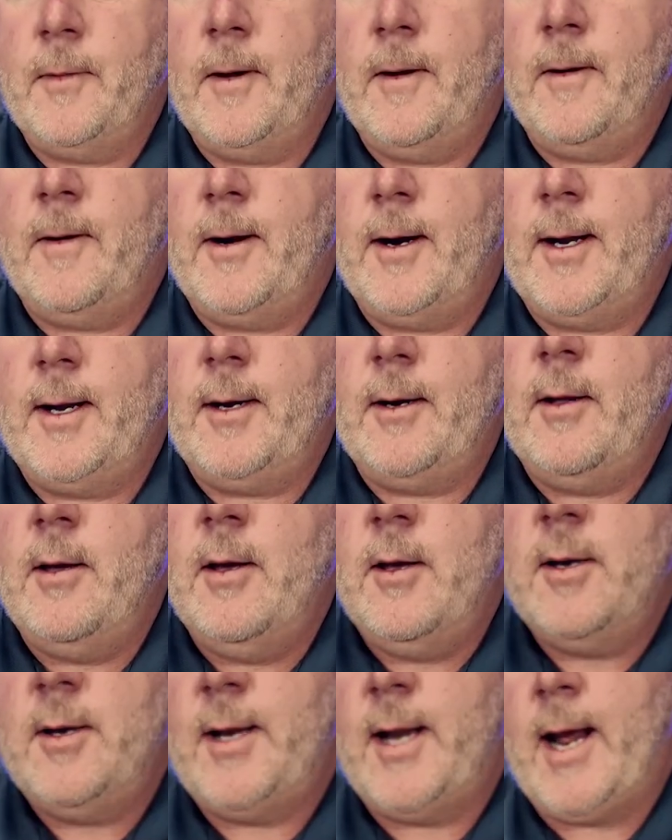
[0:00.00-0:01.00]
All right.
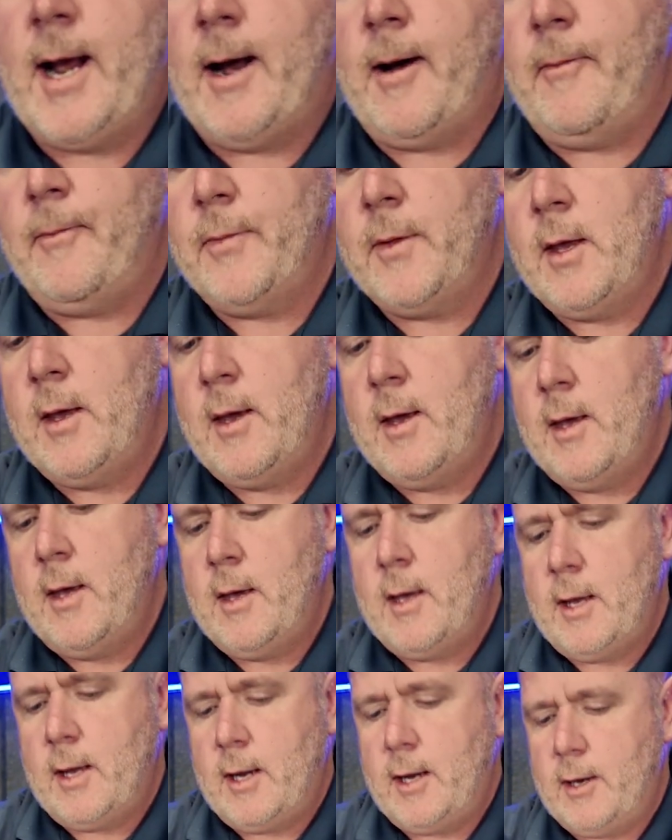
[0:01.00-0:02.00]
Now,
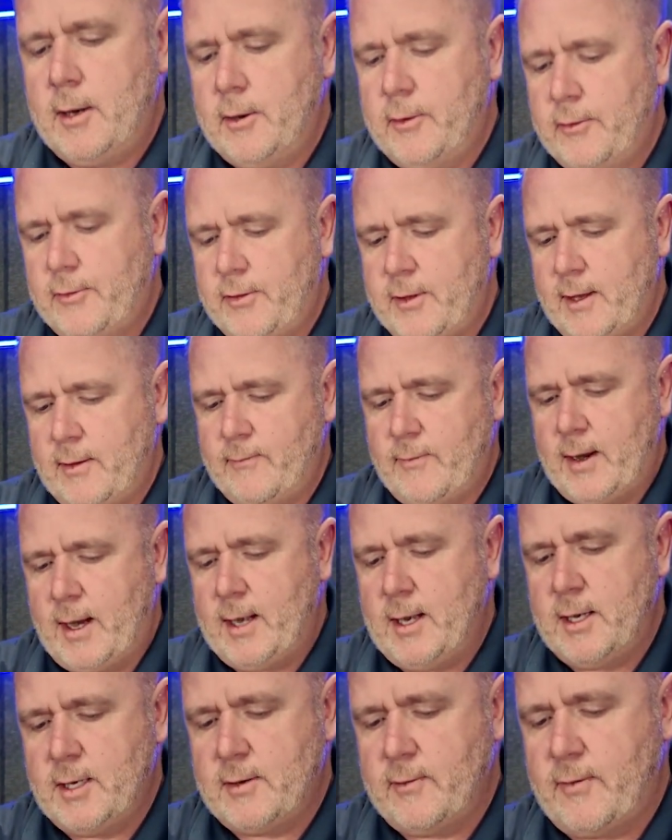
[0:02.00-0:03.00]
here's the
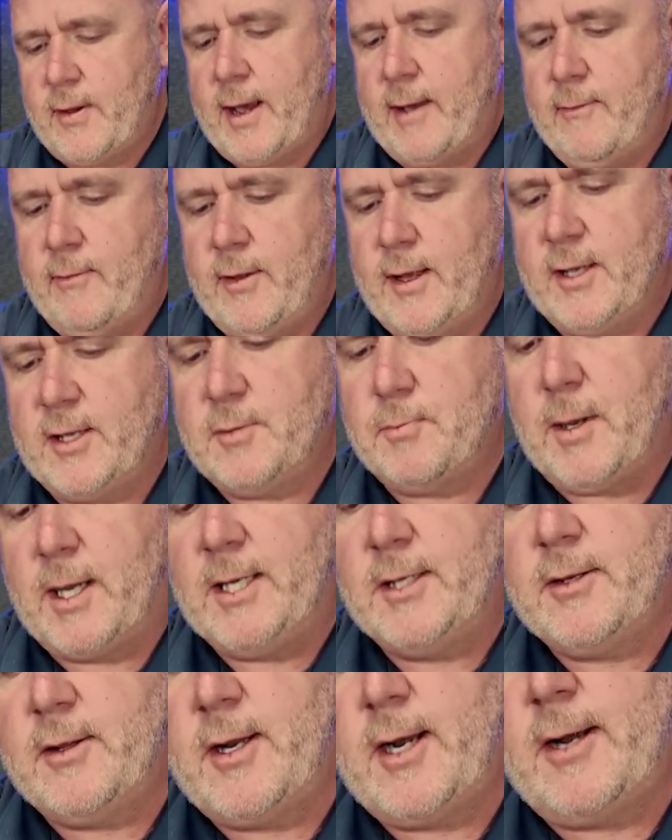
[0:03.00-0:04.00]
advantage of having that
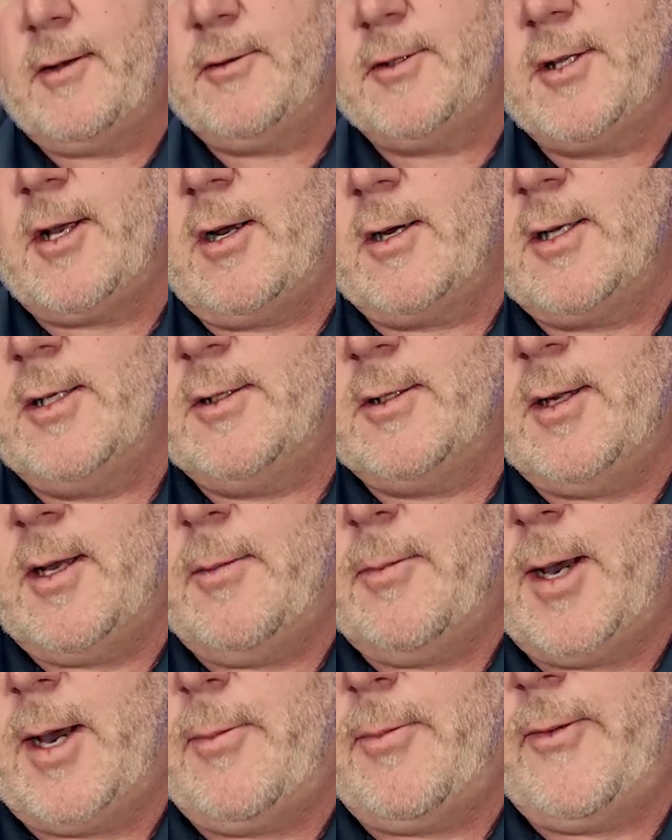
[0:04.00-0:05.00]
spacer that I was talking
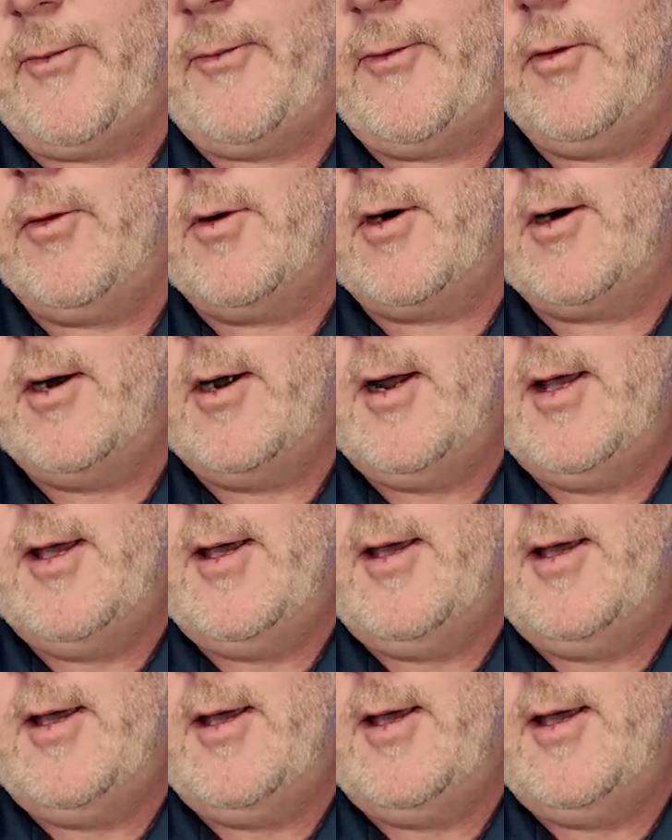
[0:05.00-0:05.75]
about before,